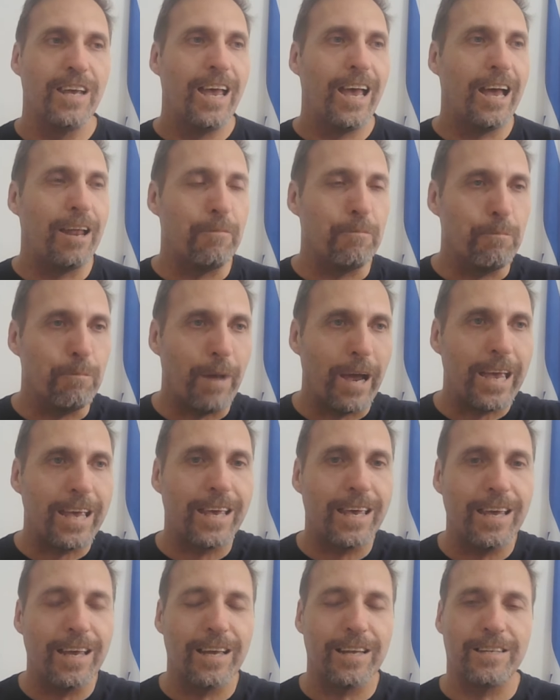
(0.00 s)
and
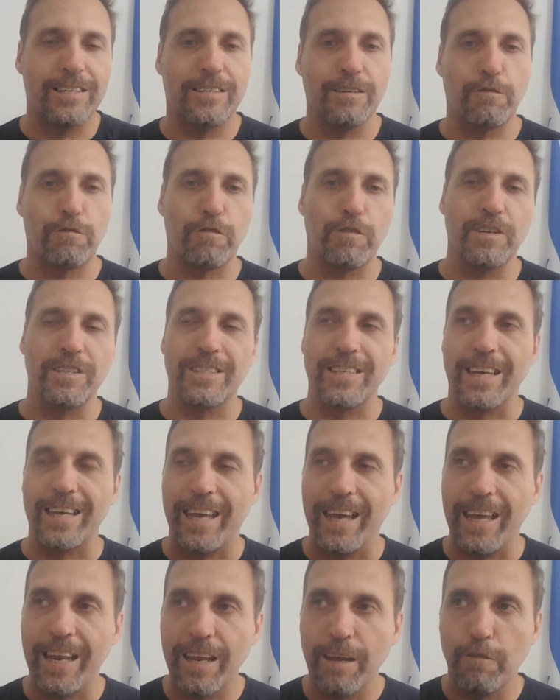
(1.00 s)
making a difference, and
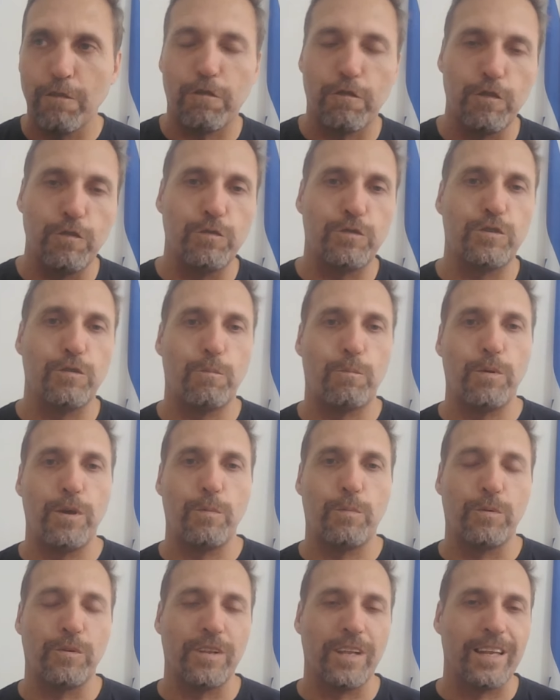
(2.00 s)
getting food to
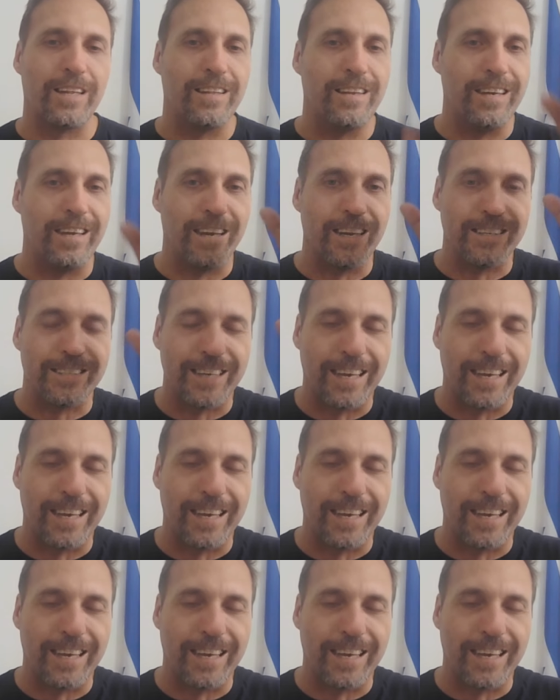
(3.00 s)
people that need it,